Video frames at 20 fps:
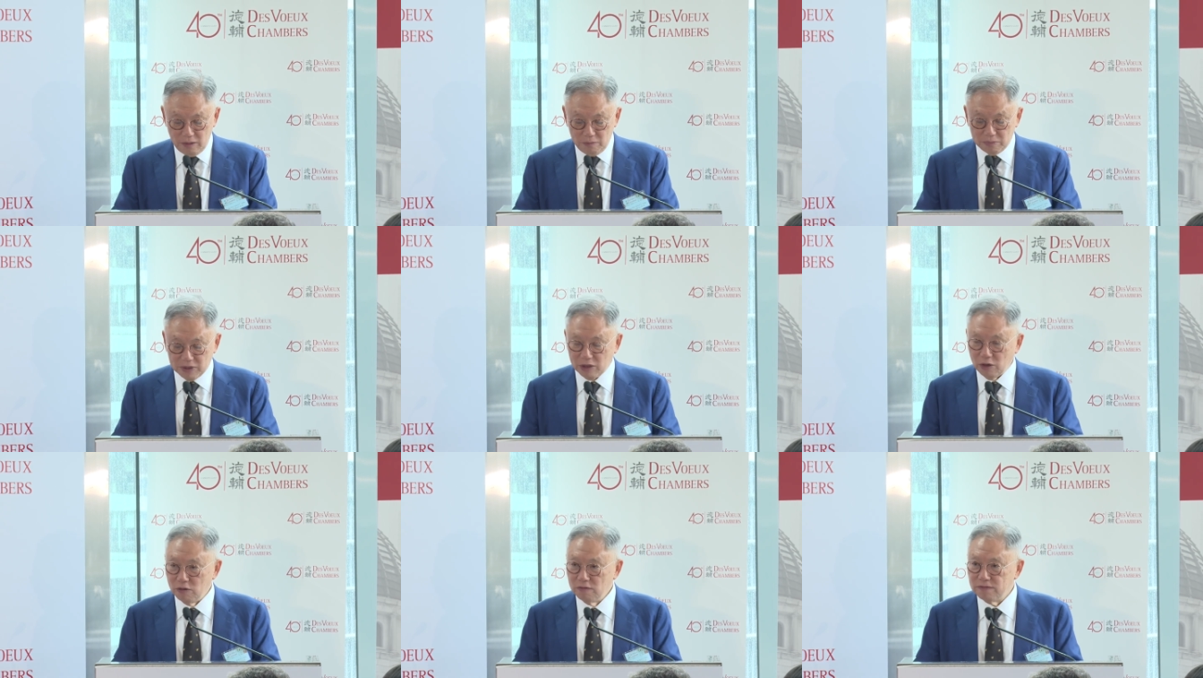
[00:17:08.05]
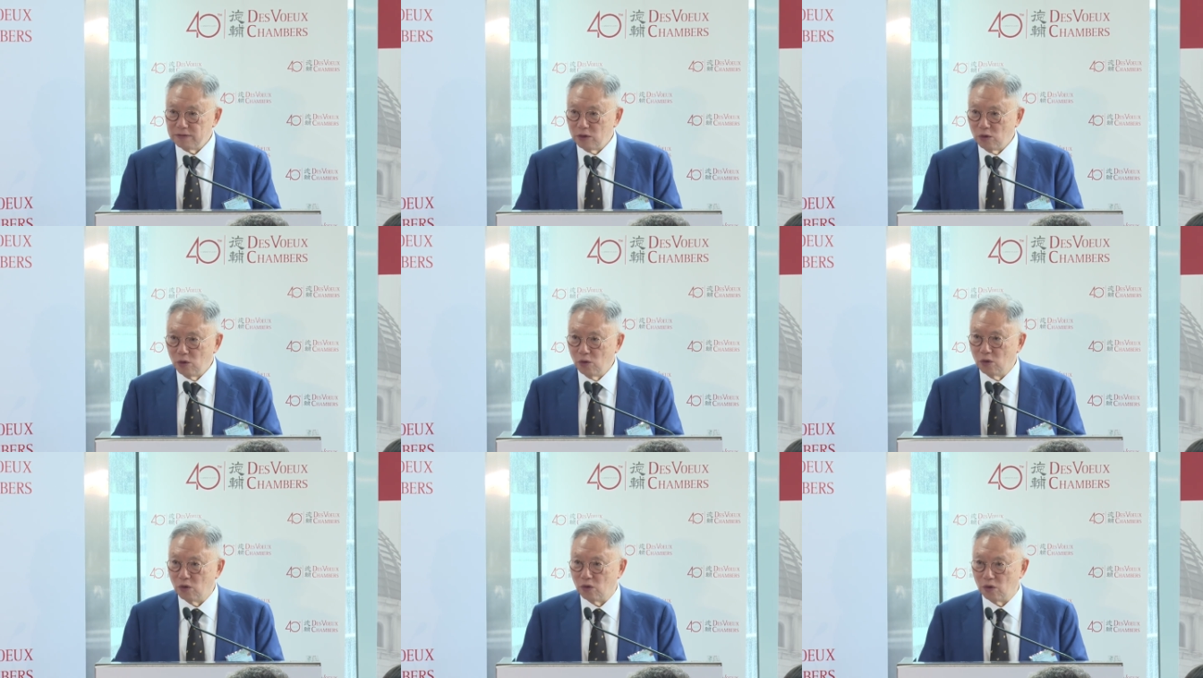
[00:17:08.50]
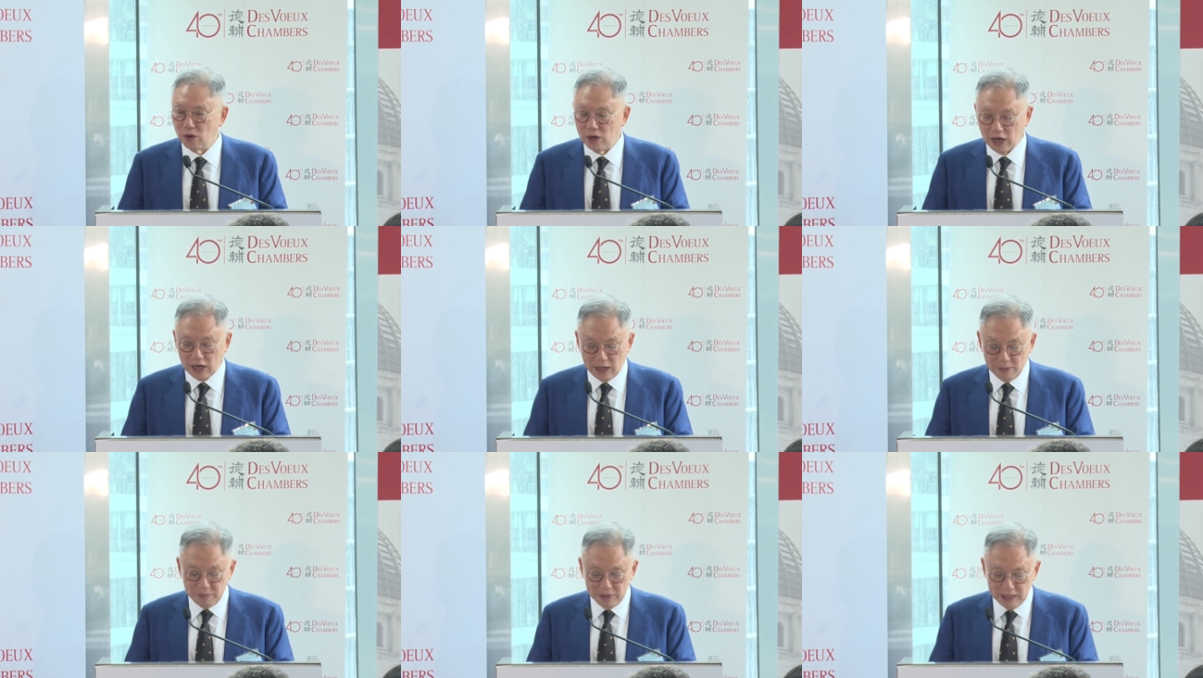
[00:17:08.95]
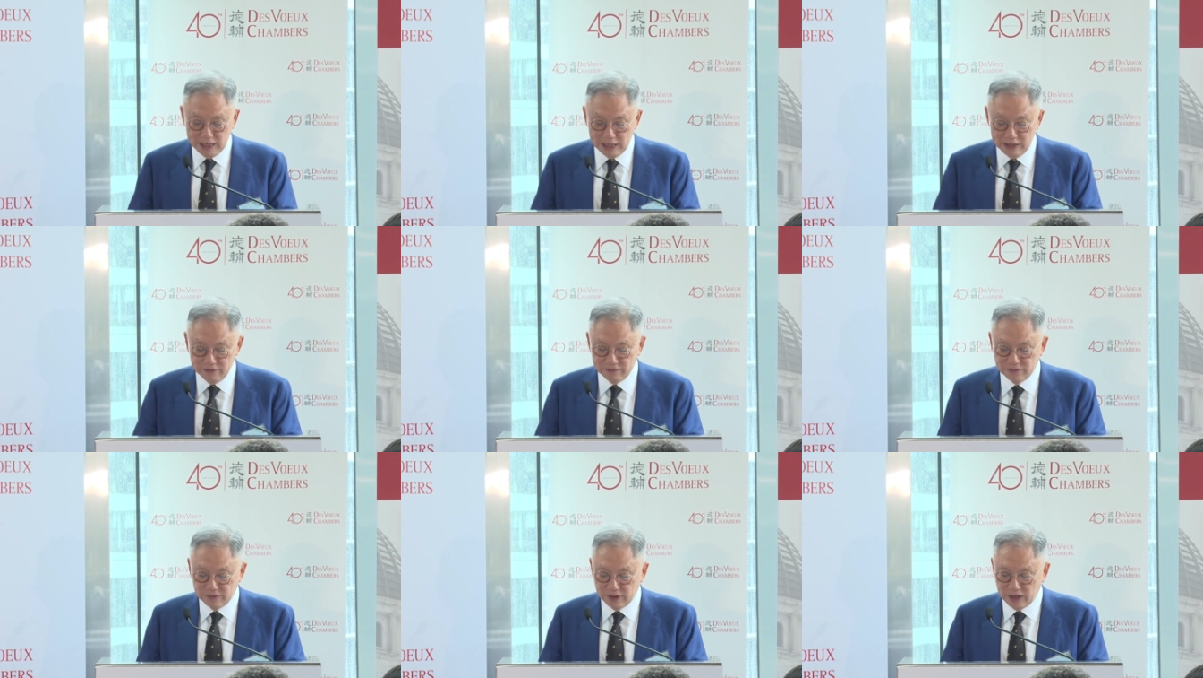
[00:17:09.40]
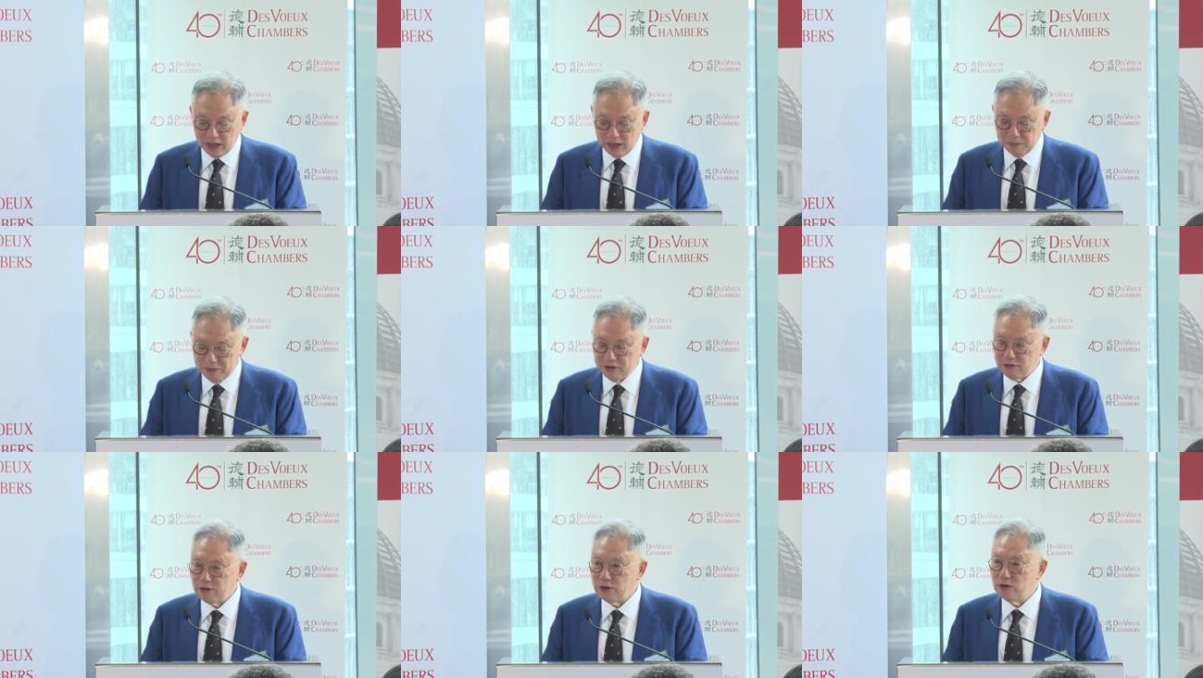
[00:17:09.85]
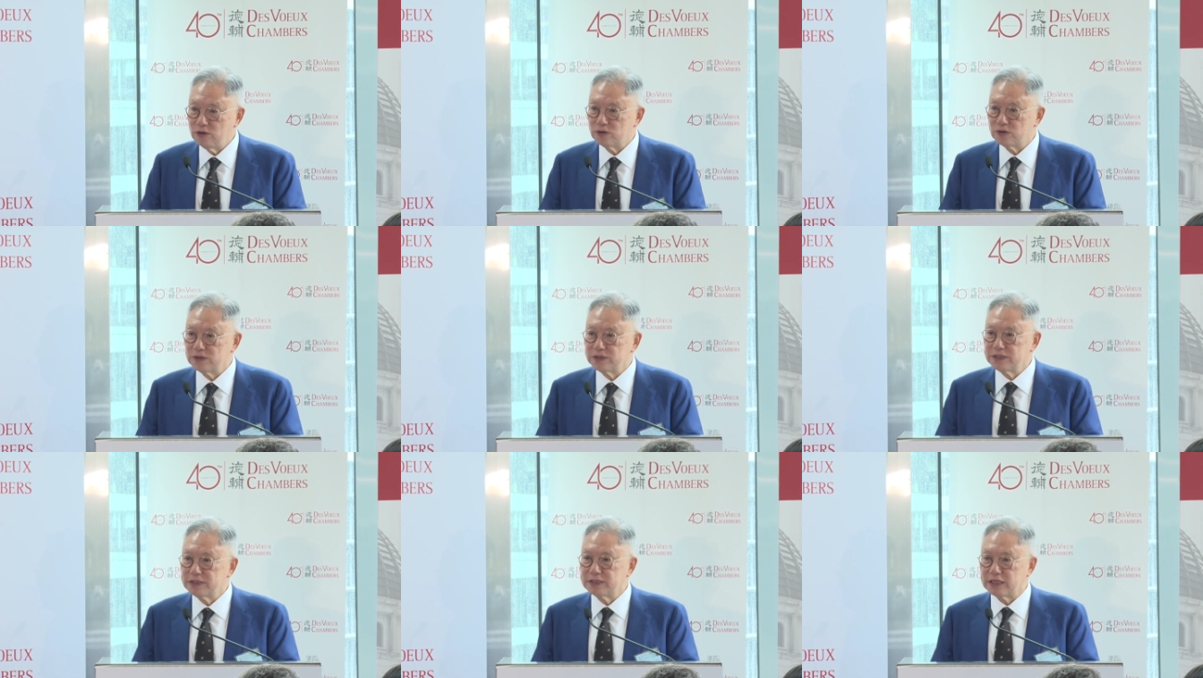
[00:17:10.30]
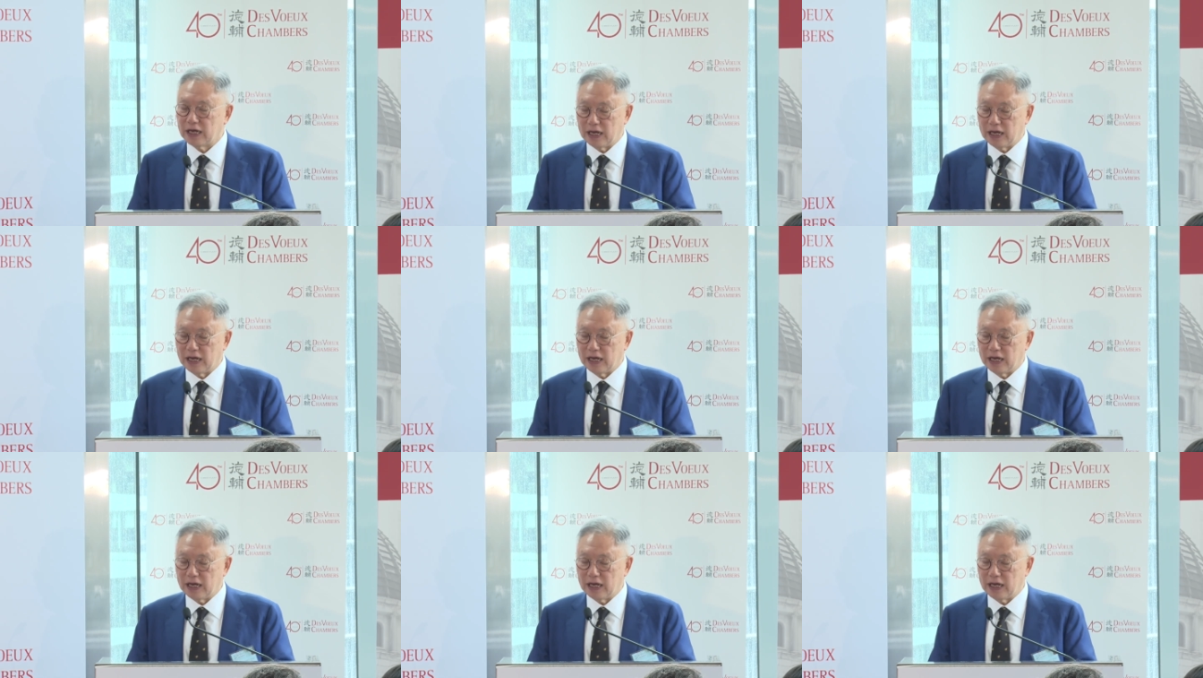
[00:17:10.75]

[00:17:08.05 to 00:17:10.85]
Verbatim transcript: But overall, I believe arbitrations